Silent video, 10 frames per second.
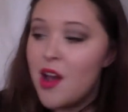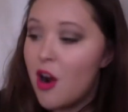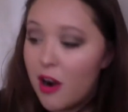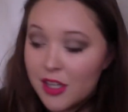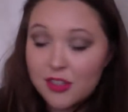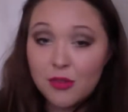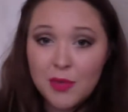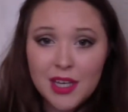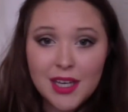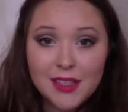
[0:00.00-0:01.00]
Also,
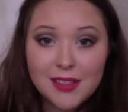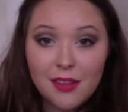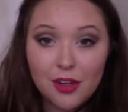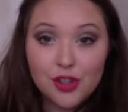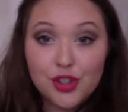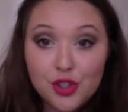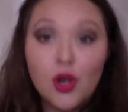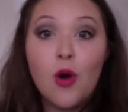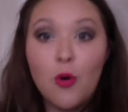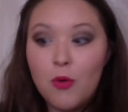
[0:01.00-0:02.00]
because they're
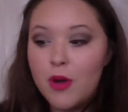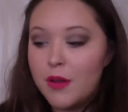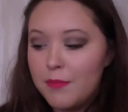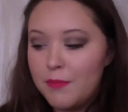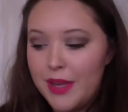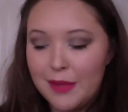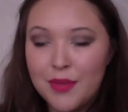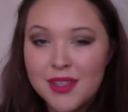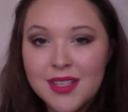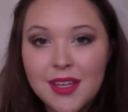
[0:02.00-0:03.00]
so
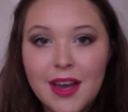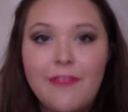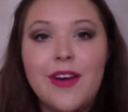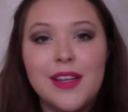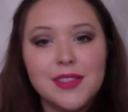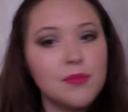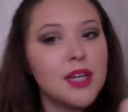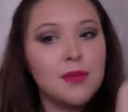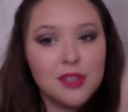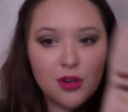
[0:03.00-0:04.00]
pigmented, I find
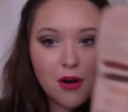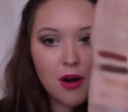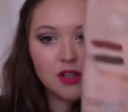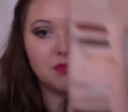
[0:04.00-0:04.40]
sometimes they're hard to